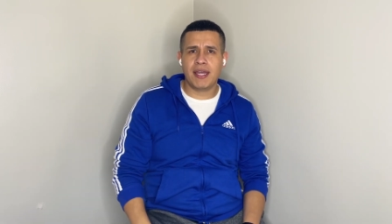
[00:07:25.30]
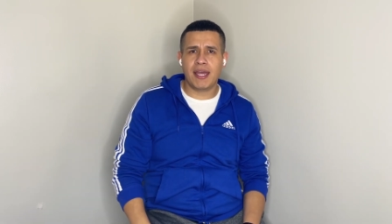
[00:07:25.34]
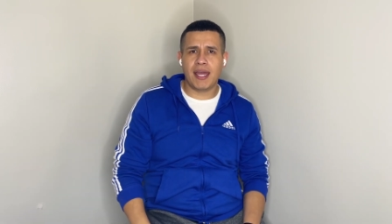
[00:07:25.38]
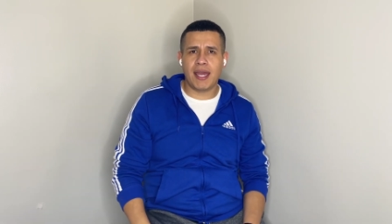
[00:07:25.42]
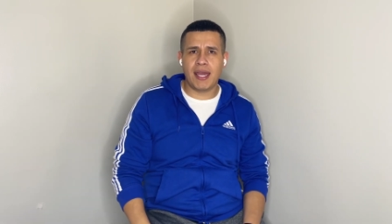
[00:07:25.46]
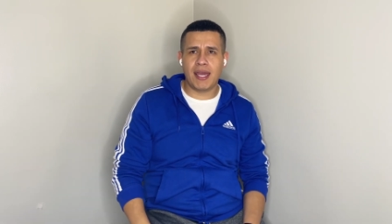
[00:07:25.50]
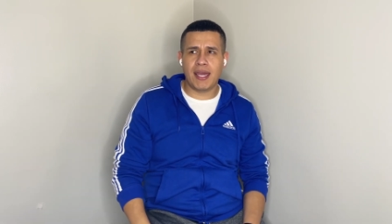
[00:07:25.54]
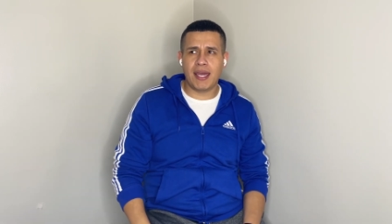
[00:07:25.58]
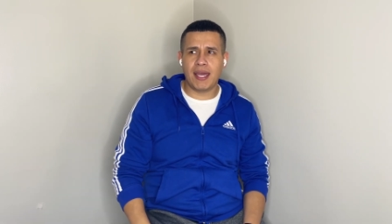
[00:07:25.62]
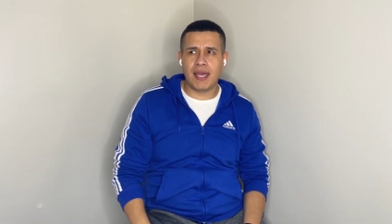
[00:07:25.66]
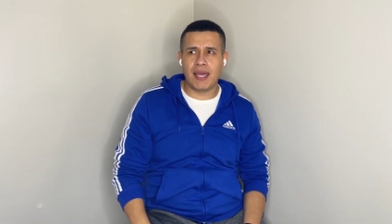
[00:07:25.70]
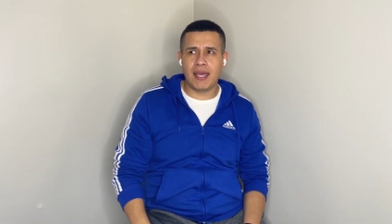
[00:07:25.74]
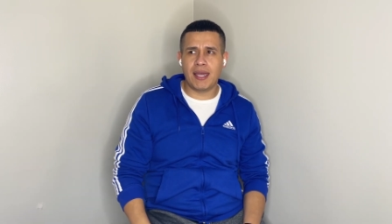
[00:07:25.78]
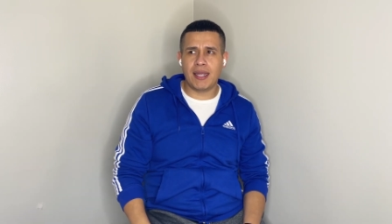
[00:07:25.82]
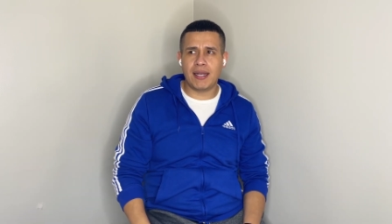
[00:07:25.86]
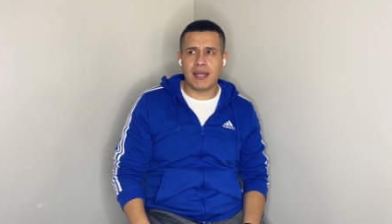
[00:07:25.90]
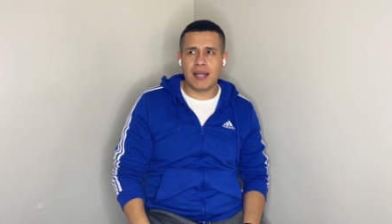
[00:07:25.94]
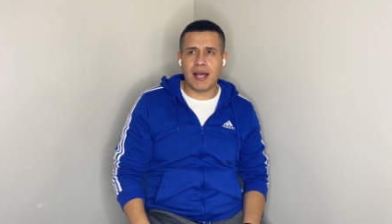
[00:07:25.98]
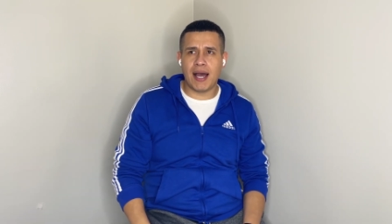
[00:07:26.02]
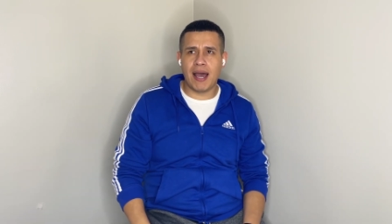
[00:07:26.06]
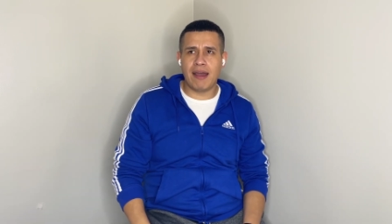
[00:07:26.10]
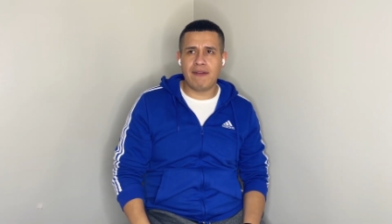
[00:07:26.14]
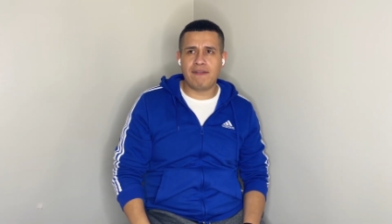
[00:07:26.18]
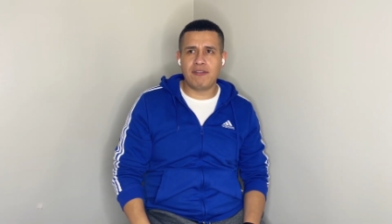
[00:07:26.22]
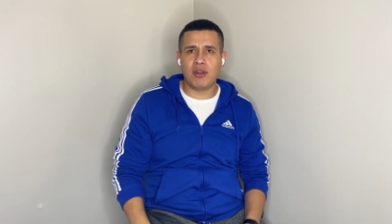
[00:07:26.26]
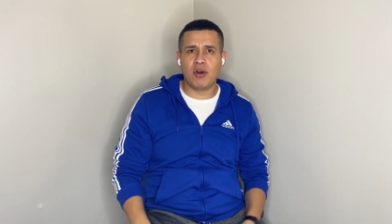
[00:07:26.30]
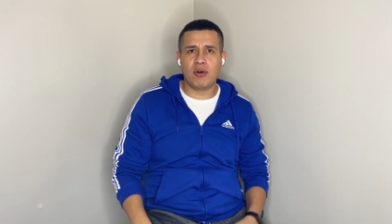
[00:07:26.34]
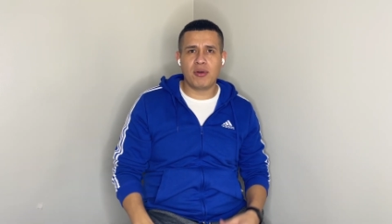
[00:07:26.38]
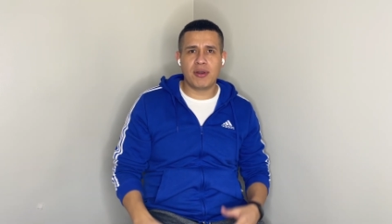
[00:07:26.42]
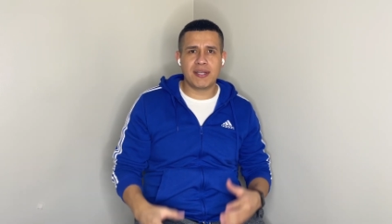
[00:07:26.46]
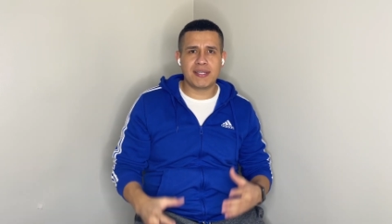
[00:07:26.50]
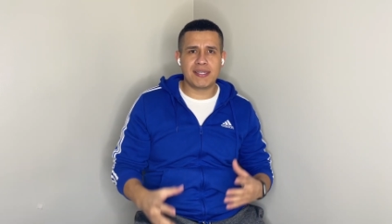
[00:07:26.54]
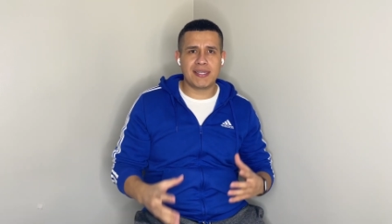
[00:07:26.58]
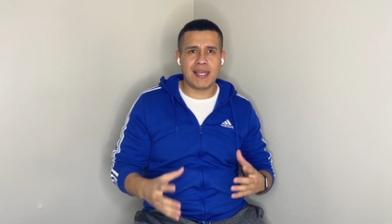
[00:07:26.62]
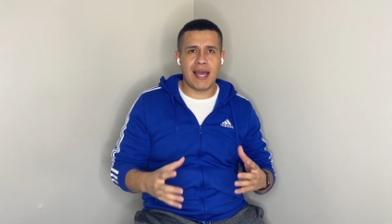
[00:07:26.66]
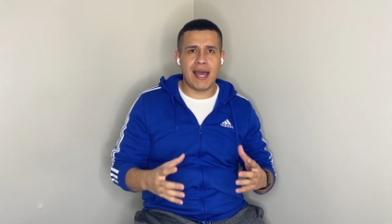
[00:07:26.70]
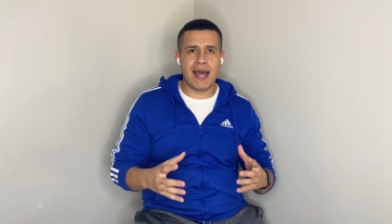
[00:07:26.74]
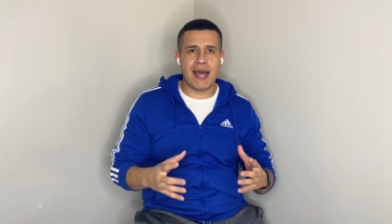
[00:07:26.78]
and I've
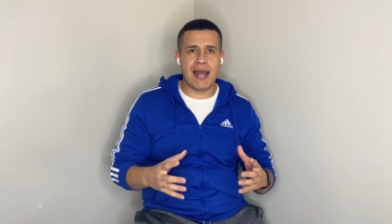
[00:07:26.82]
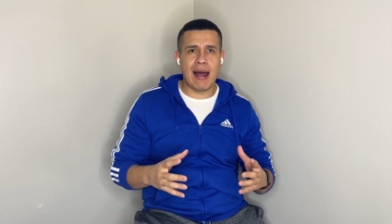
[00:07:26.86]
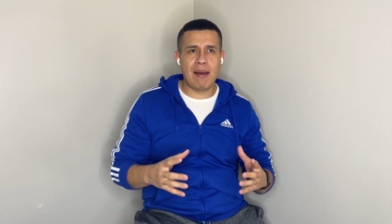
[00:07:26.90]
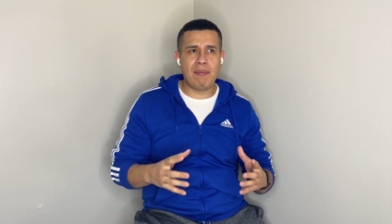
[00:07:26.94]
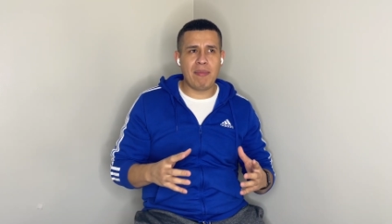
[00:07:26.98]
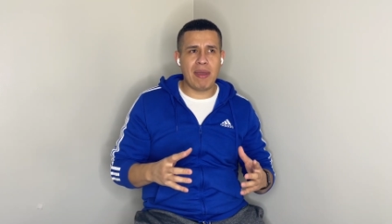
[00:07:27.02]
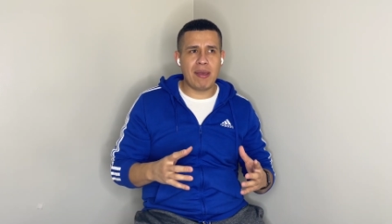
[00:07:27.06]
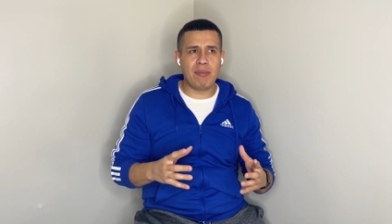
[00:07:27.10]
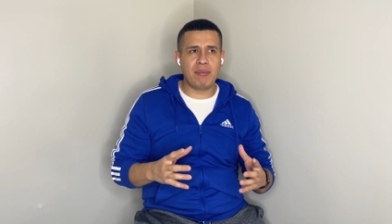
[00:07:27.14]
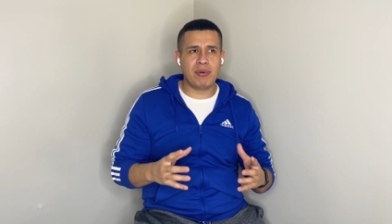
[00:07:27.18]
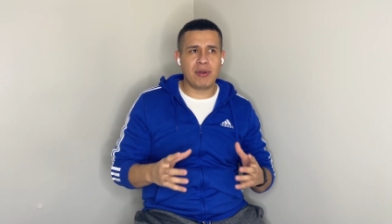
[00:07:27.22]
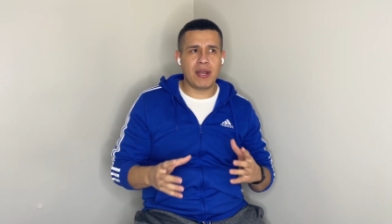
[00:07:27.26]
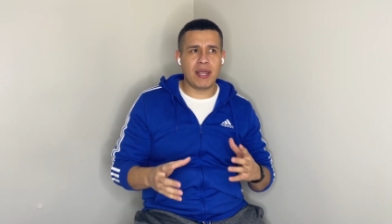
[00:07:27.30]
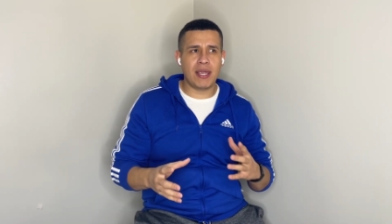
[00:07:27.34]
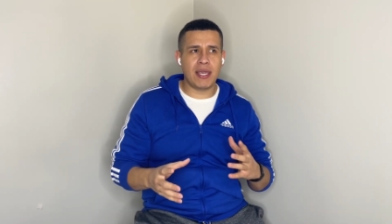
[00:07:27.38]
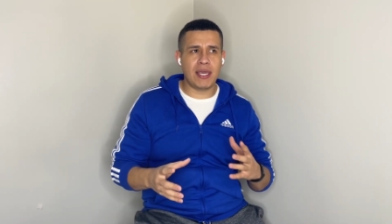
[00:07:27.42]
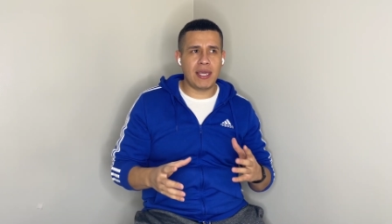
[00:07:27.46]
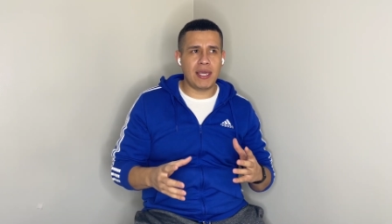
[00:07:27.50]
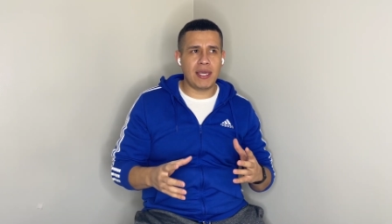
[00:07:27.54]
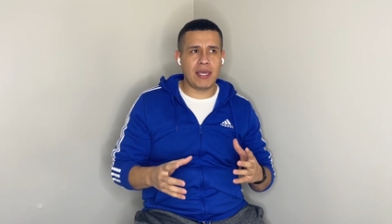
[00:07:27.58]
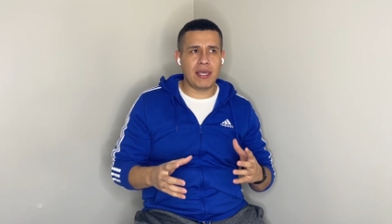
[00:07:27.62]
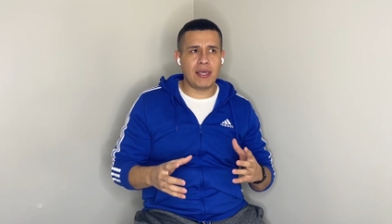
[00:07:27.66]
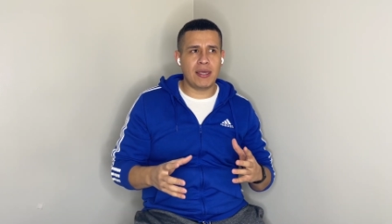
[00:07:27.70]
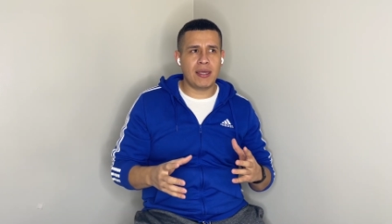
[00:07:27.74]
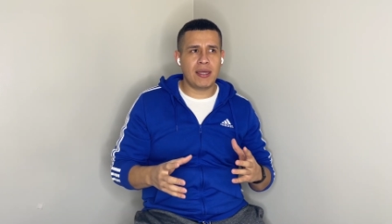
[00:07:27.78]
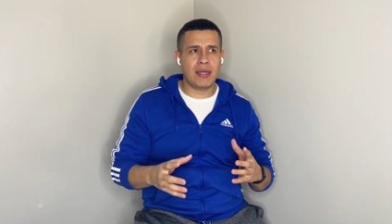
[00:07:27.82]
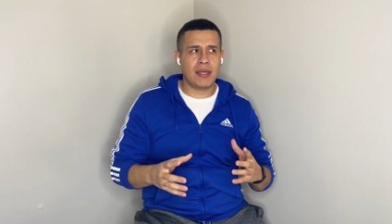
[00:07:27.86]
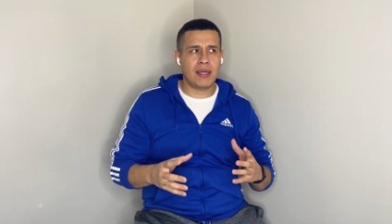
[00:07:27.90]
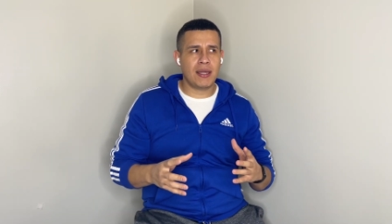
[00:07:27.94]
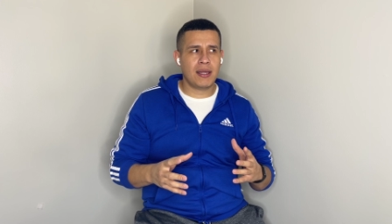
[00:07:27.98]
noticed that I'm able to eat